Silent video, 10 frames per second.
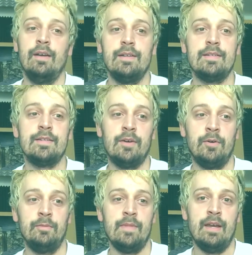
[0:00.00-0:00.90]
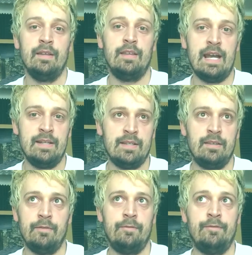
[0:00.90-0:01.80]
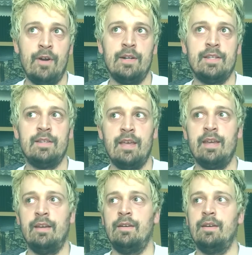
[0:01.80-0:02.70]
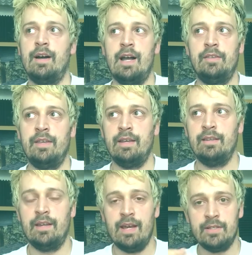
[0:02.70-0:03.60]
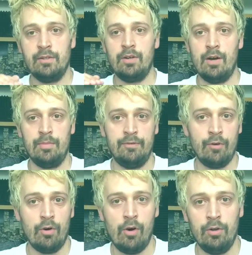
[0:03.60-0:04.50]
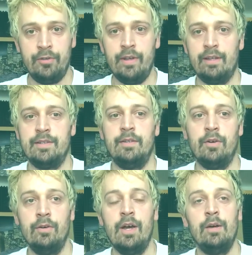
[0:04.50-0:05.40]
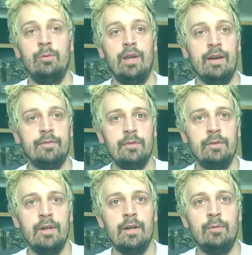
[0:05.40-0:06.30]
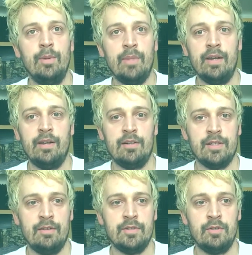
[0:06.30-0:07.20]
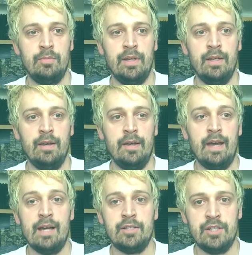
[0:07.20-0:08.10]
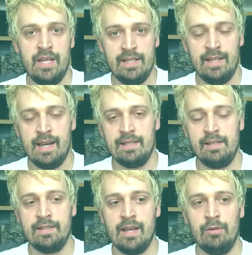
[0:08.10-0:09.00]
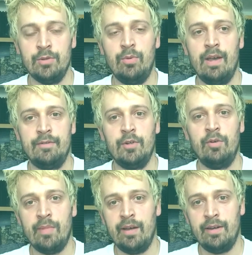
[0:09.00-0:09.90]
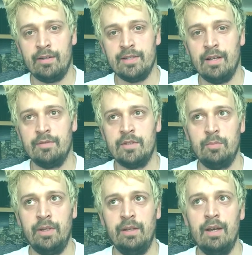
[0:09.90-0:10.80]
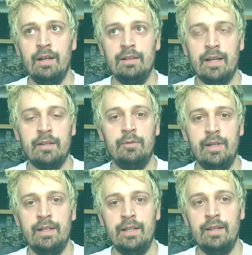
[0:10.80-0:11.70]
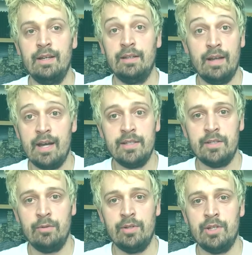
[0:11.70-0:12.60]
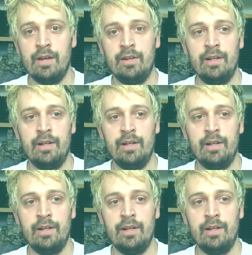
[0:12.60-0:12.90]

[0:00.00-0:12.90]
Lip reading: So that is the first thing I think that has to come before all things, We have to remind ourselves to be, as cheesy as it sounds, we have to remind ourselves to be really nice to each other.